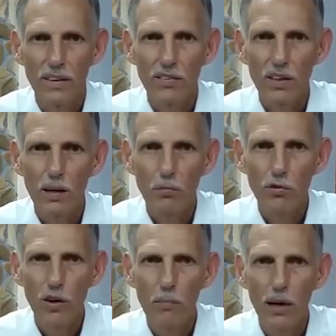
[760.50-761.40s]
This
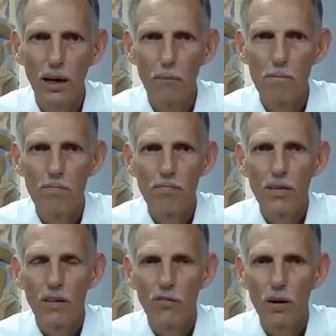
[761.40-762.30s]
comes from
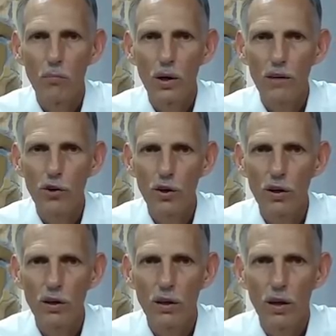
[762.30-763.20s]
one of
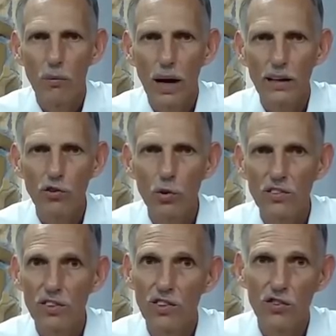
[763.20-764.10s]
her writings too.
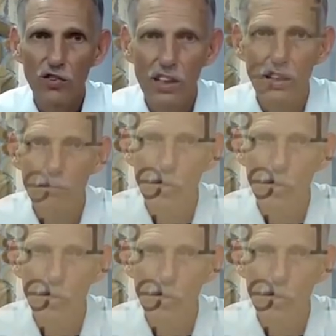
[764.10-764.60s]
It says, the Sunday